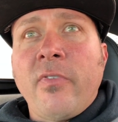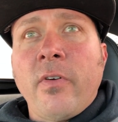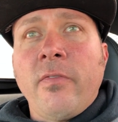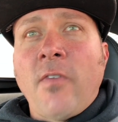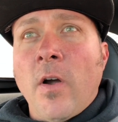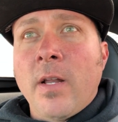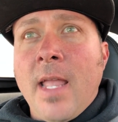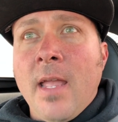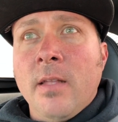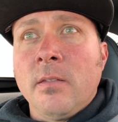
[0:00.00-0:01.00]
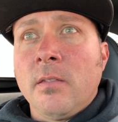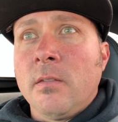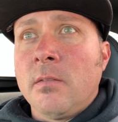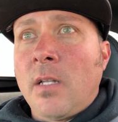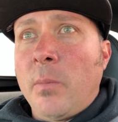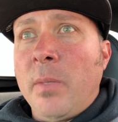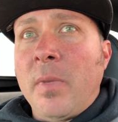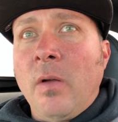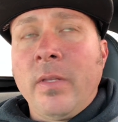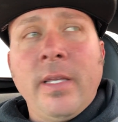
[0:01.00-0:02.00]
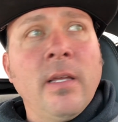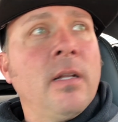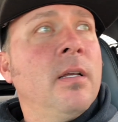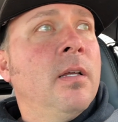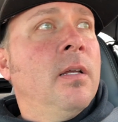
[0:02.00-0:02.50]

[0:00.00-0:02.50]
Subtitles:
for fart cans. That'll be my only hint.